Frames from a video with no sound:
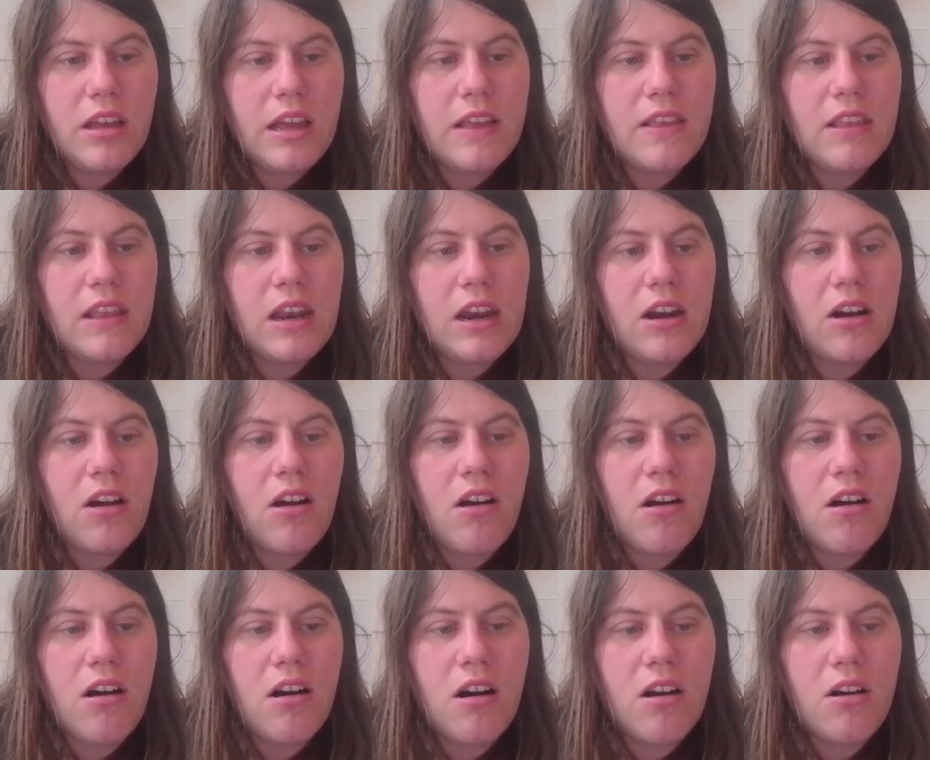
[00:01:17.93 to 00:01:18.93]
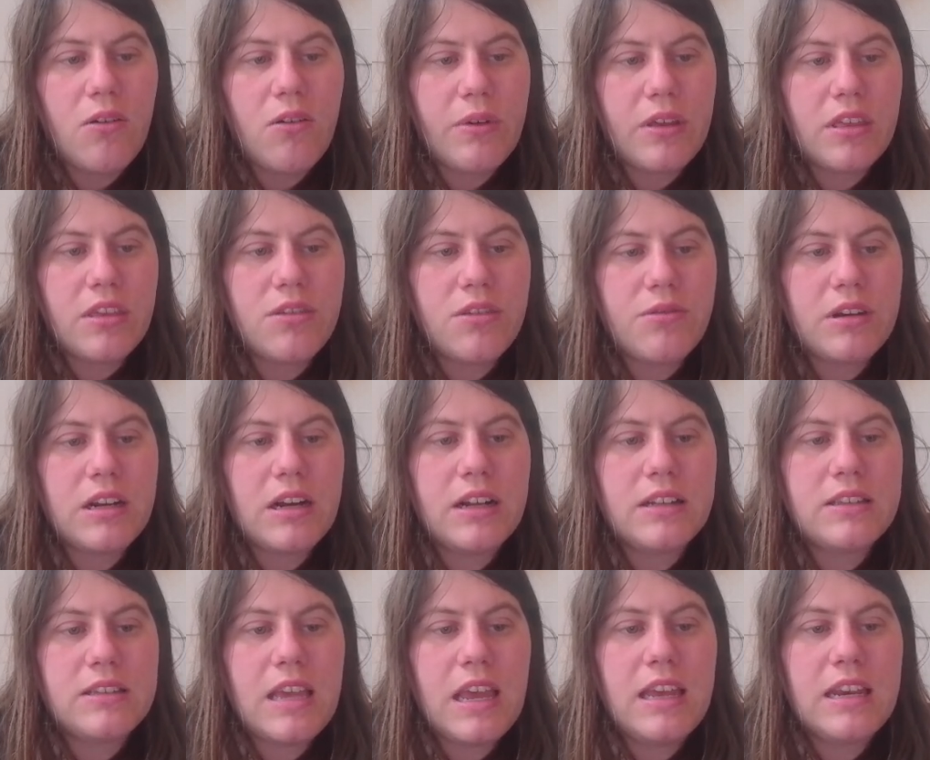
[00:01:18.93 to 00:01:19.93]
and then an R with three
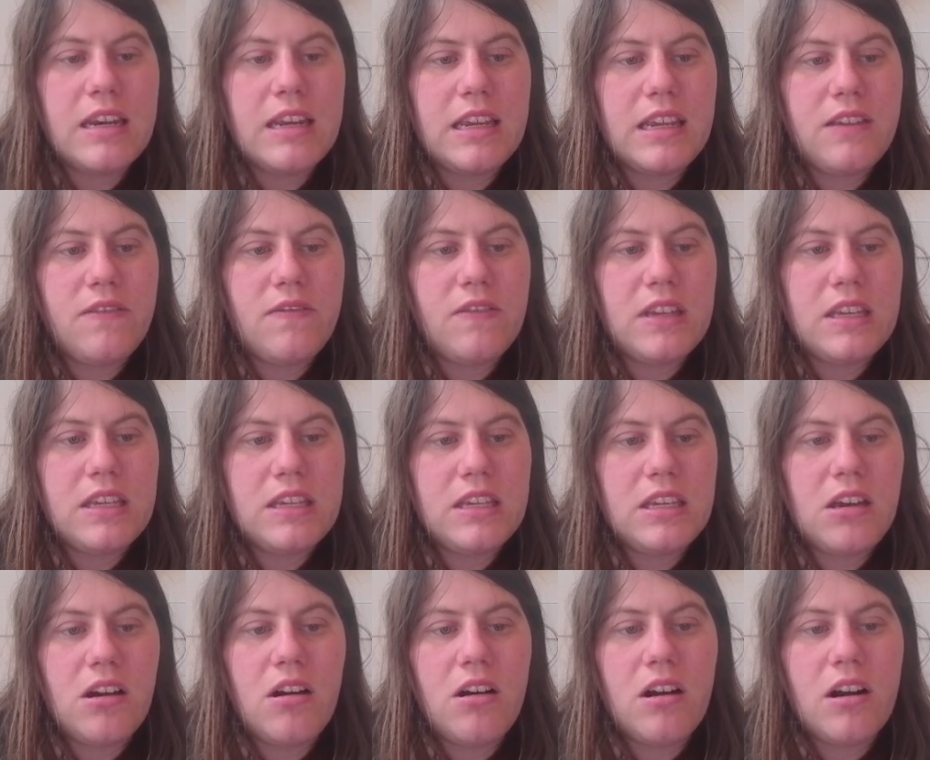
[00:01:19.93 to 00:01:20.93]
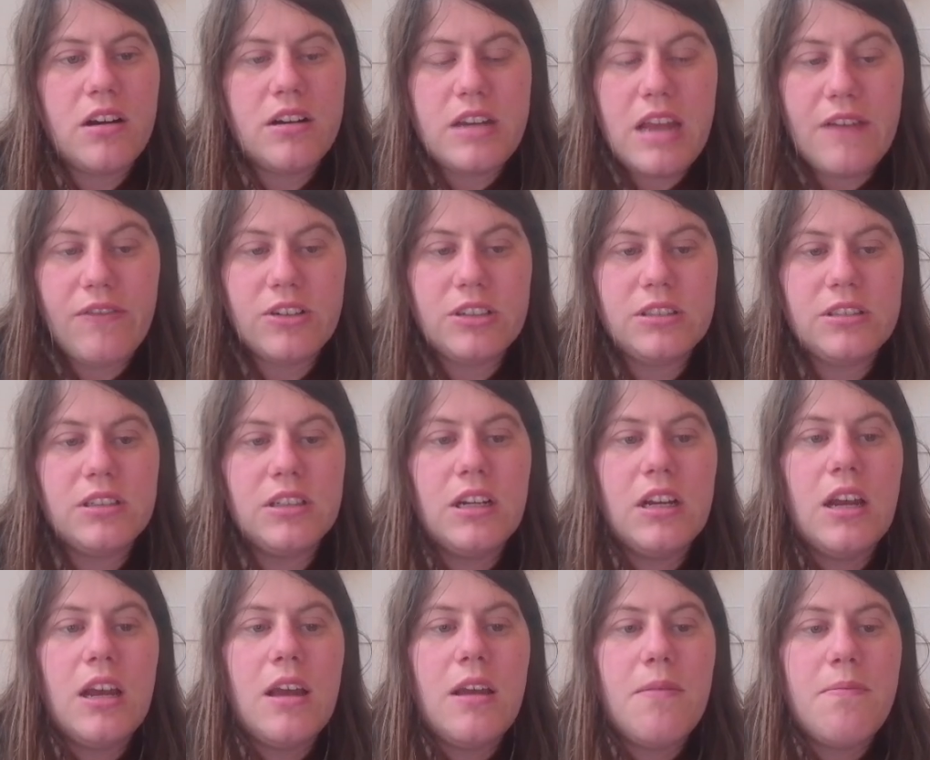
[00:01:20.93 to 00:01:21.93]
dots. N-E-V-E-R. Never.
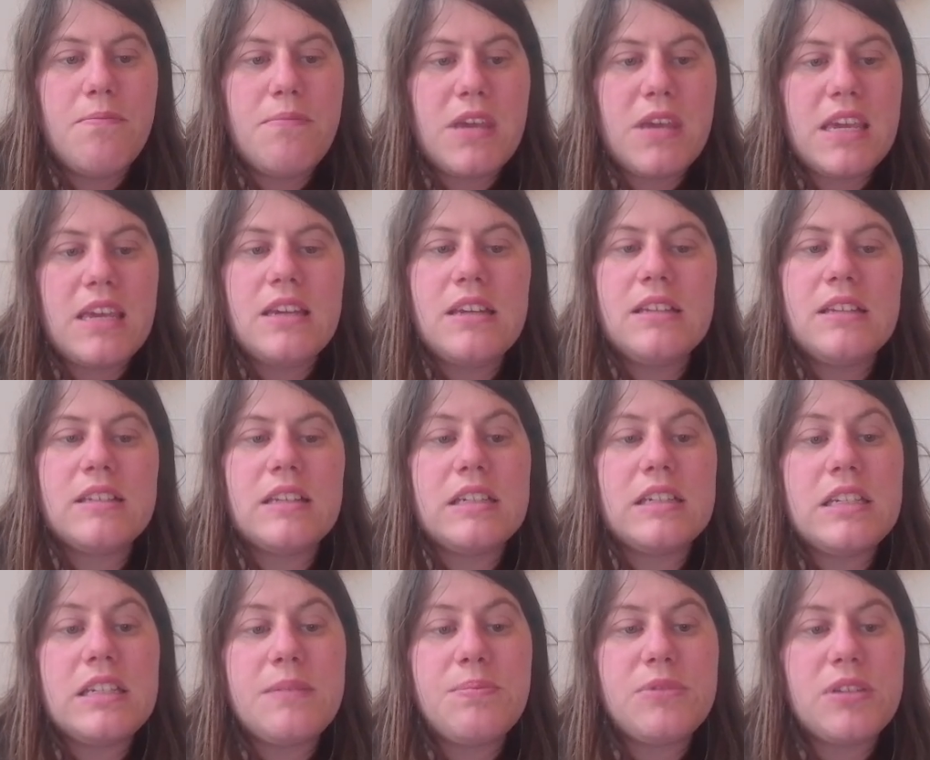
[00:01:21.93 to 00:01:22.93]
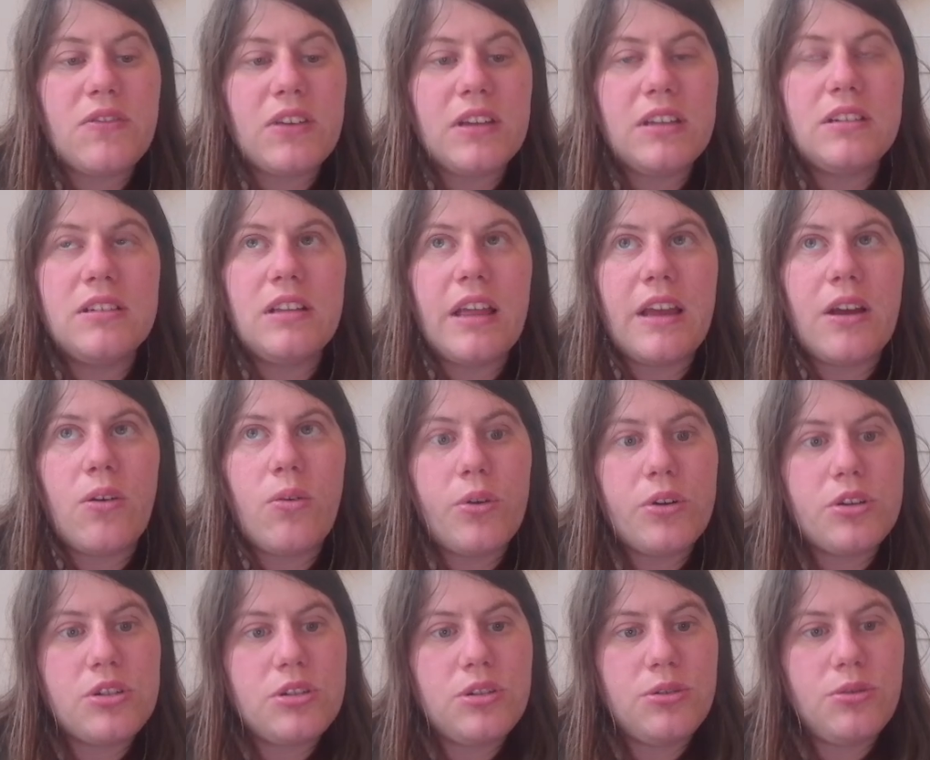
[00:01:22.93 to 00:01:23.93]
B is a deep divot, like a
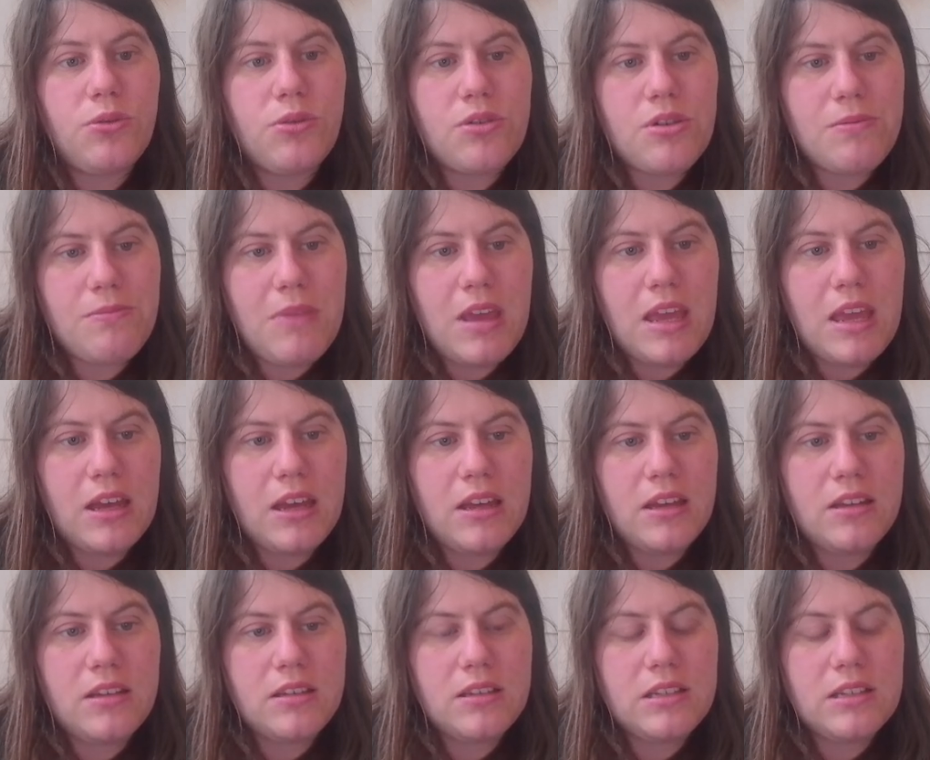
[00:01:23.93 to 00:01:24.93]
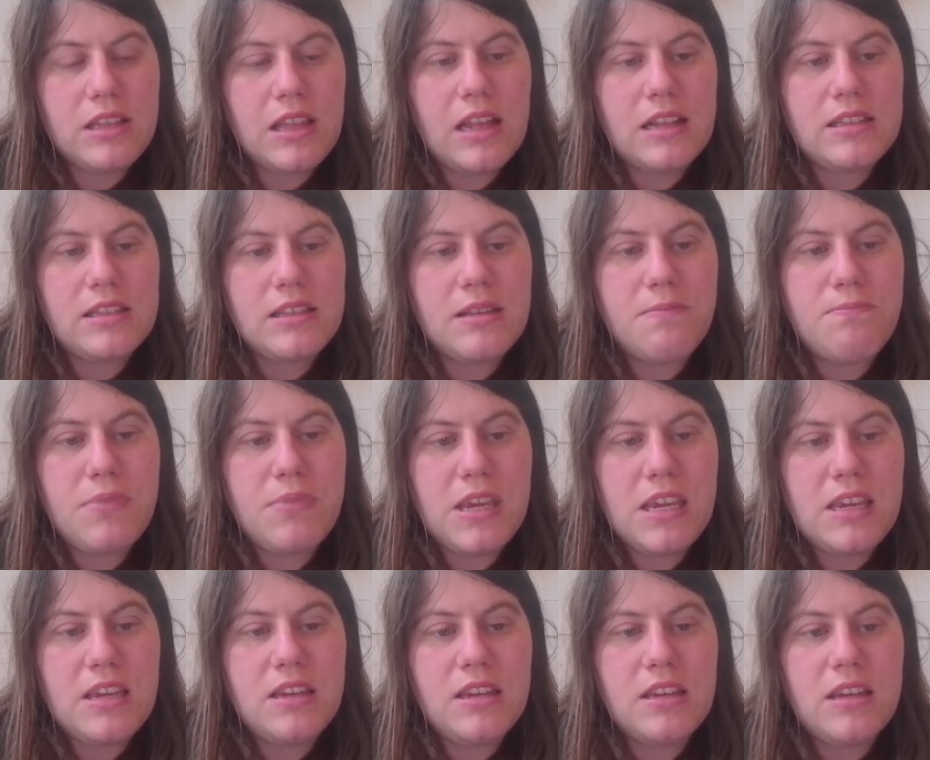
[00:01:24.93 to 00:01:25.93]
horseshoe or an omega. So that's the
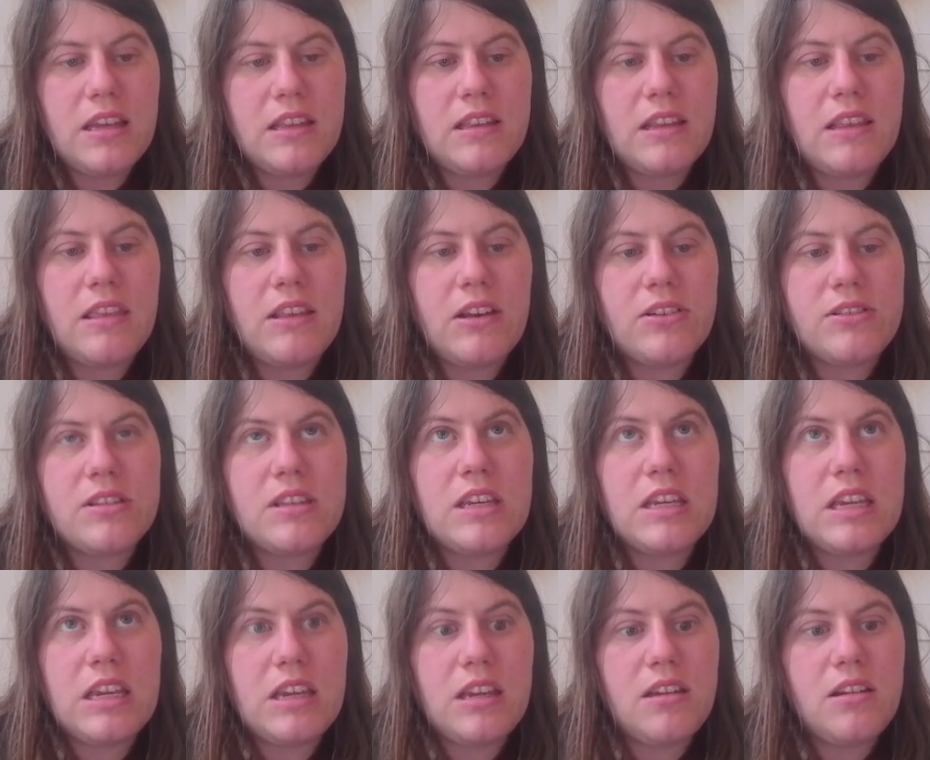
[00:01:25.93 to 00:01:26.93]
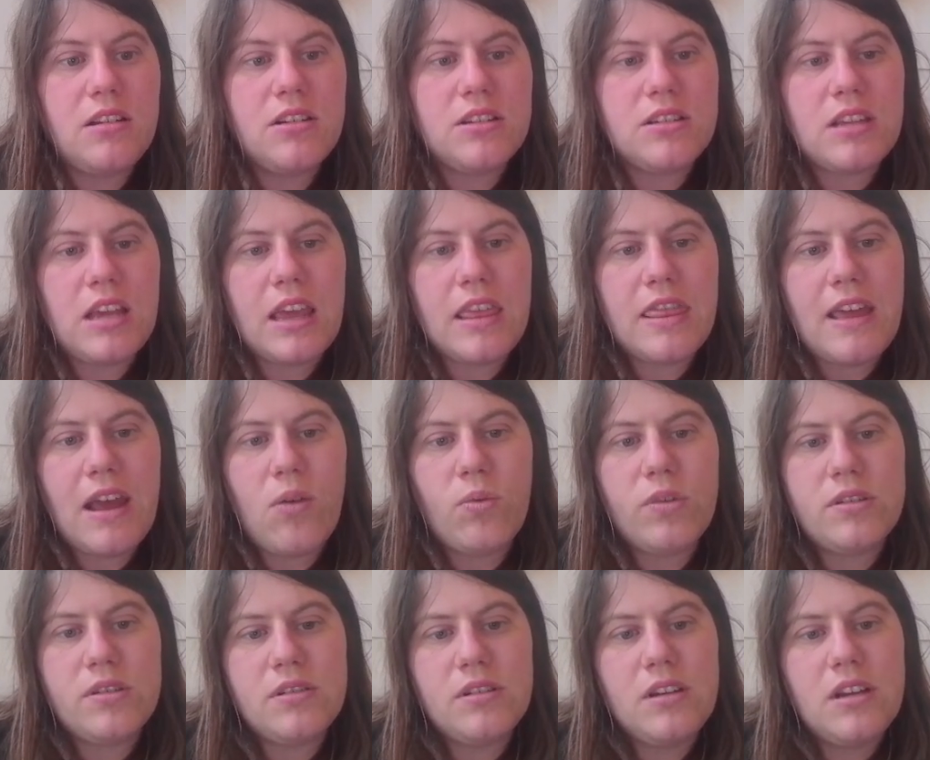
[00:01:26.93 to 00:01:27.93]
B, and then there's the E, just like that
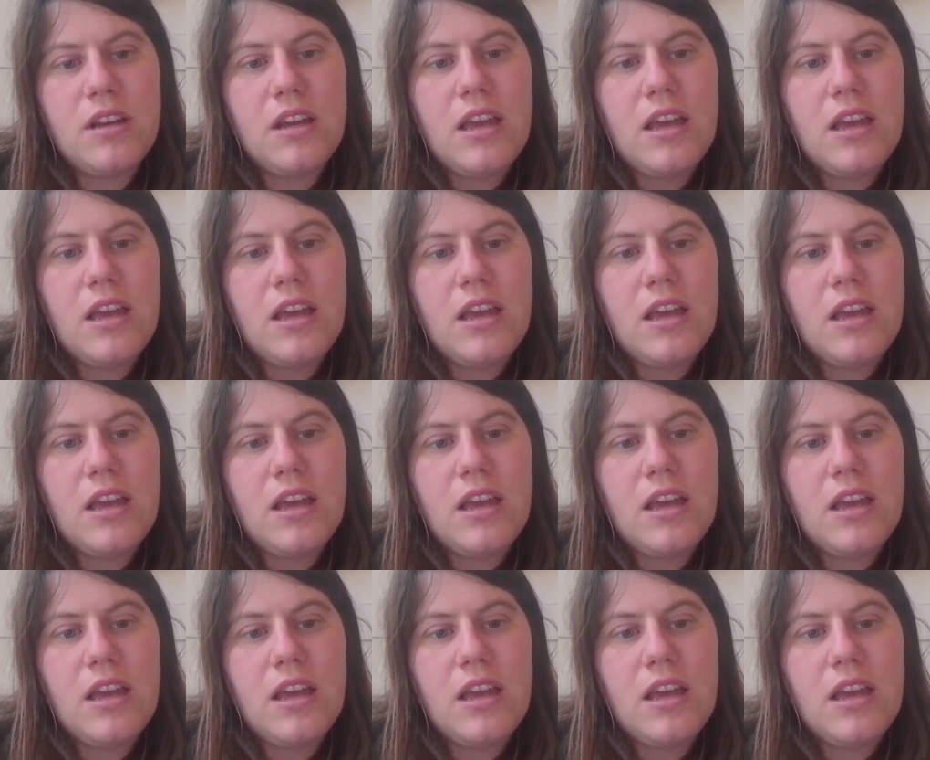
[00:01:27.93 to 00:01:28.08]
one.